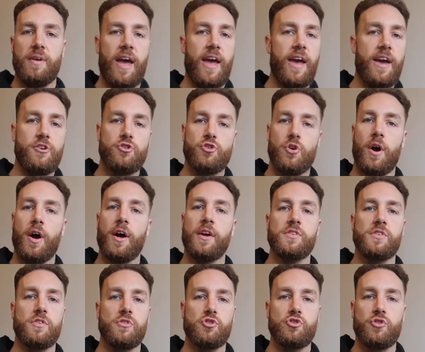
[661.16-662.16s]
hair
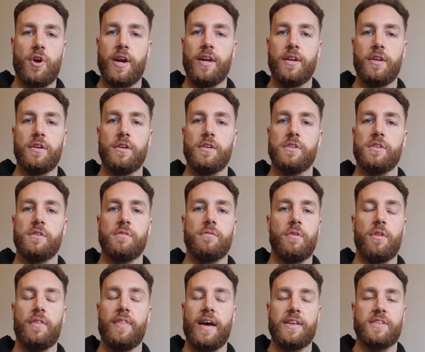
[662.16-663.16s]
dryers and straighteners
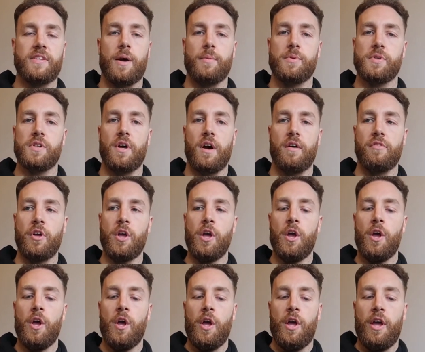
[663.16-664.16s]
and that type of stuff.
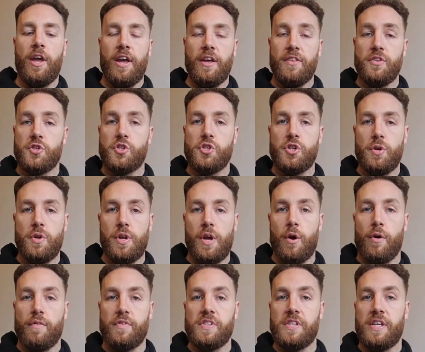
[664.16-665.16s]
In the
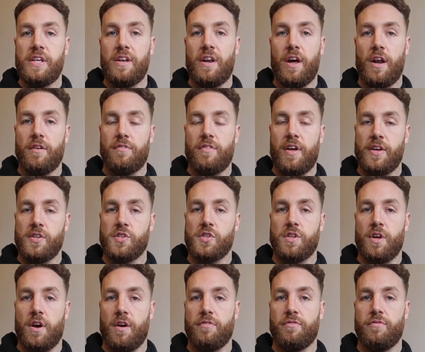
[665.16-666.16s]
studio, obviously, none of that
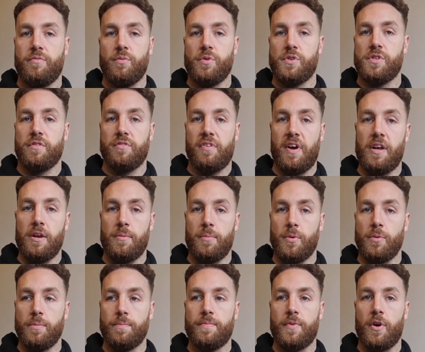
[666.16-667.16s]
stuff was
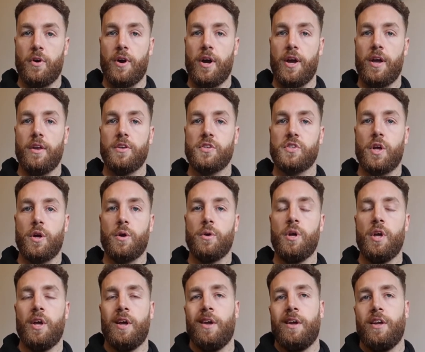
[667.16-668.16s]
available, all right? And so,
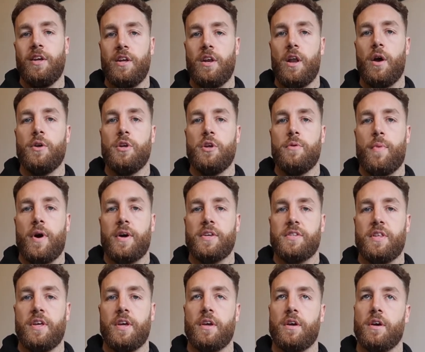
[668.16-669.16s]
you know, you might
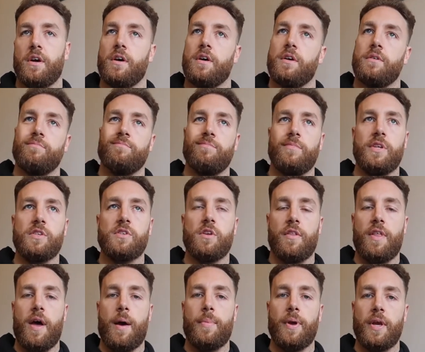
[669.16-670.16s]
think, oh, it's
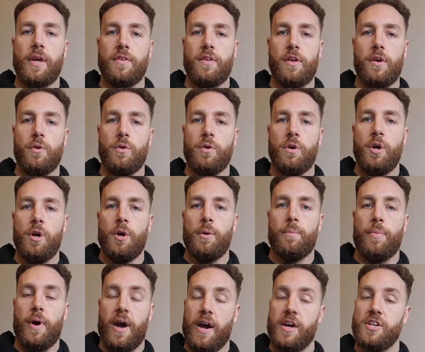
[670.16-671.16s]
not that big a deal,
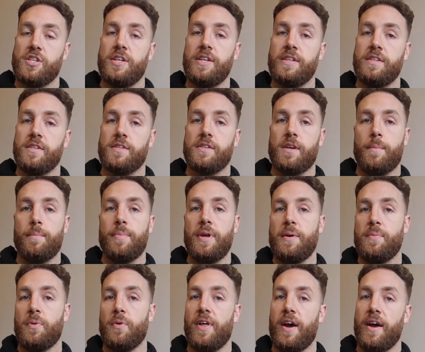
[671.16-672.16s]
but actually to some
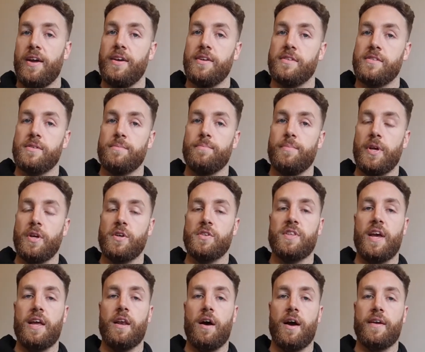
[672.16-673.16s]
people that is, because
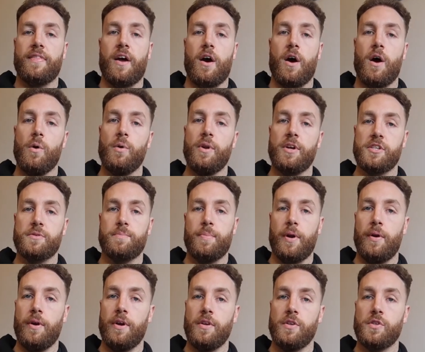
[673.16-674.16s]
they like that whole
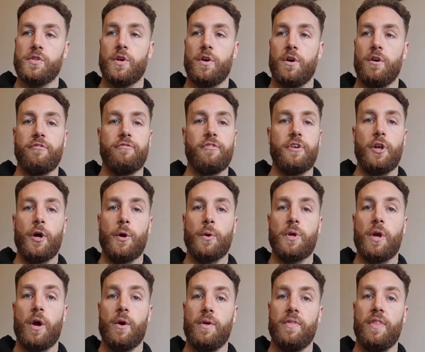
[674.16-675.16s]
experience of, you know,
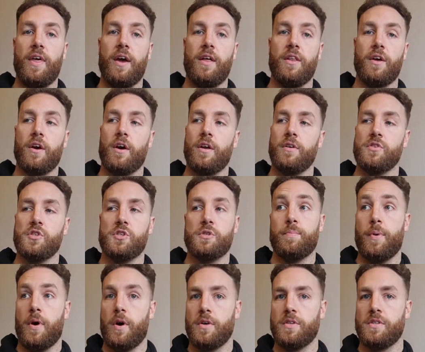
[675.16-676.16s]
going there, the kind of
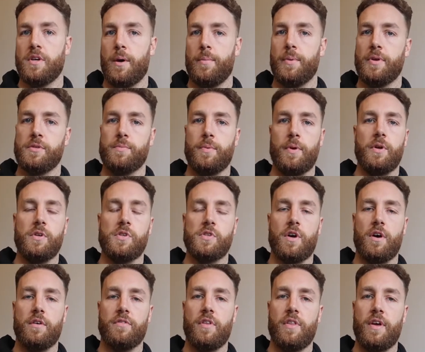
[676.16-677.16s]
spa type experience
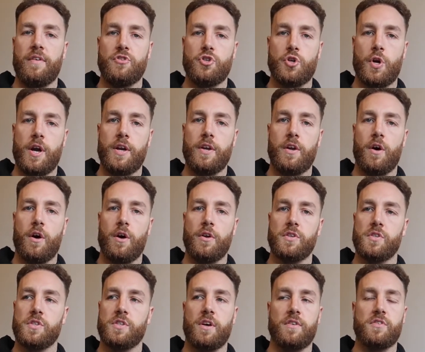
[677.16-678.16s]
after they've trained hard
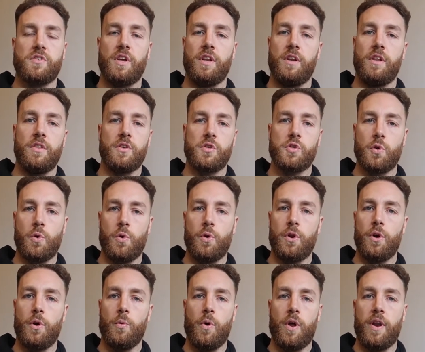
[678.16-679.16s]
and stuff, sitting in the
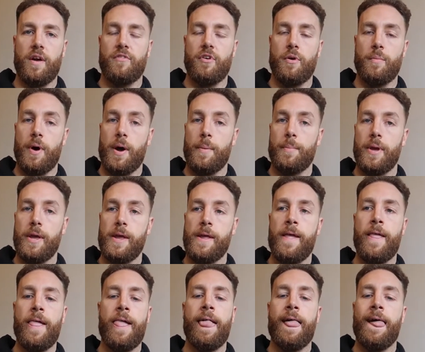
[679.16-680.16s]
sauna, whatever it might be.
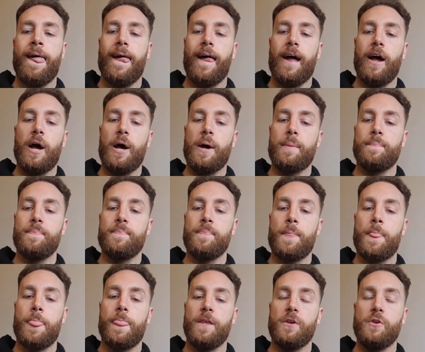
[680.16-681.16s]

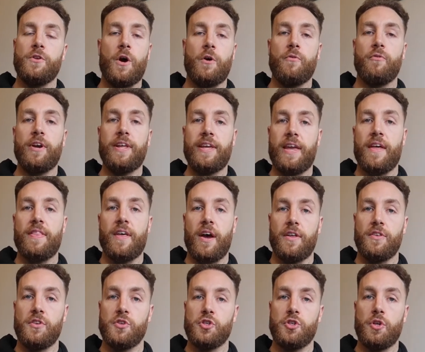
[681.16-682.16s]
You don't really get that
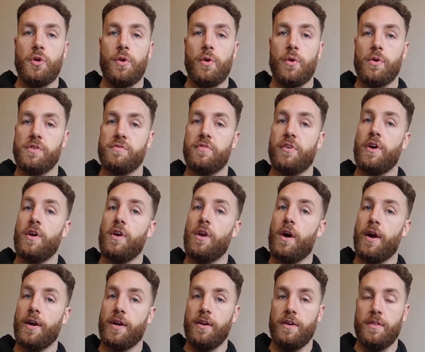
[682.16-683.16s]
in the studio, or it's very
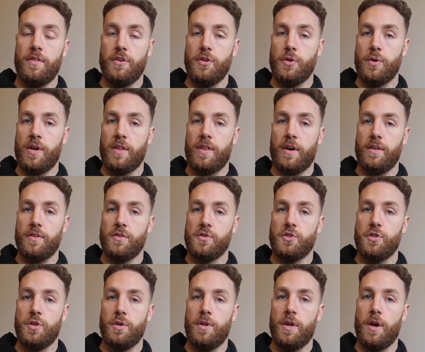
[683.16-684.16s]
unlikely that you get that in the
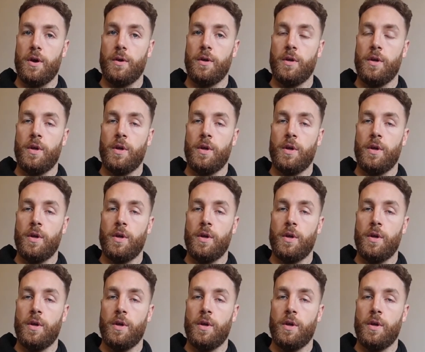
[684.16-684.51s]
studio.